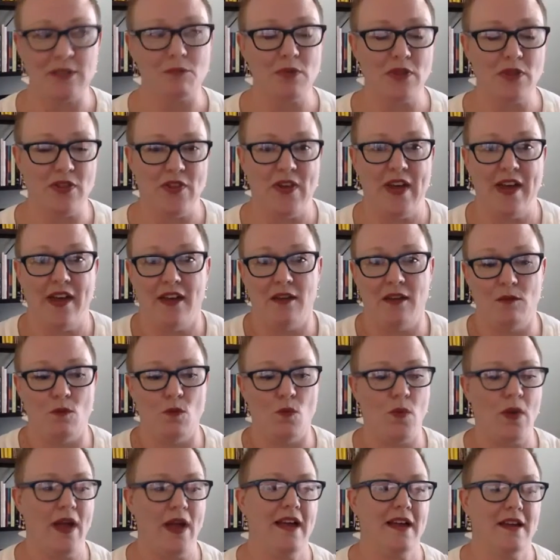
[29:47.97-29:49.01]
But then
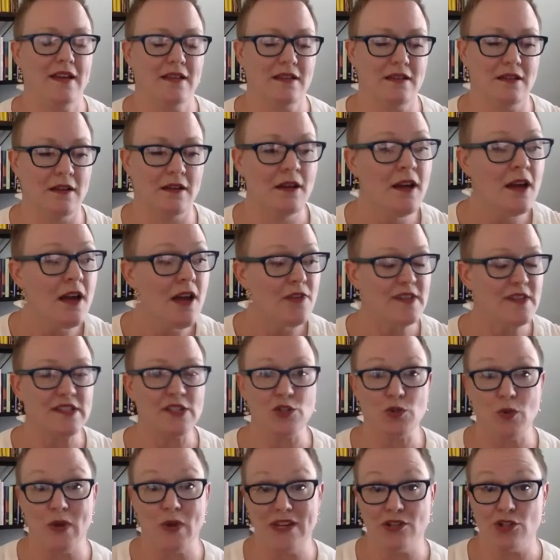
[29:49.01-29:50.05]
when the
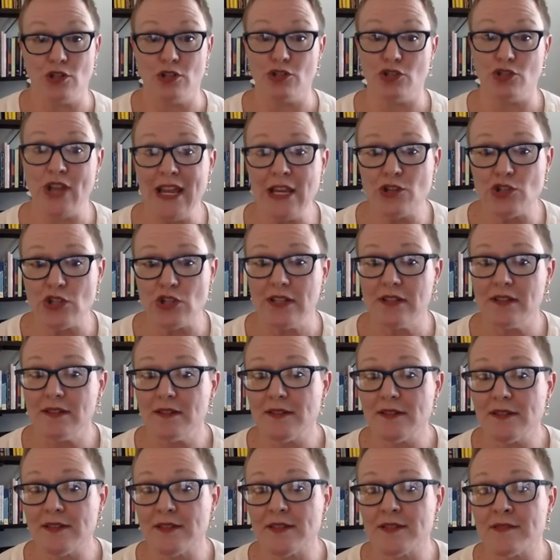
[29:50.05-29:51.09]
situation
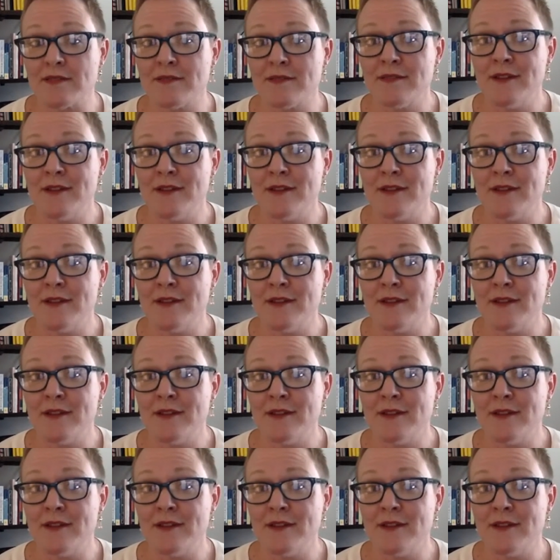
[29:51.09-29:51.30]
changes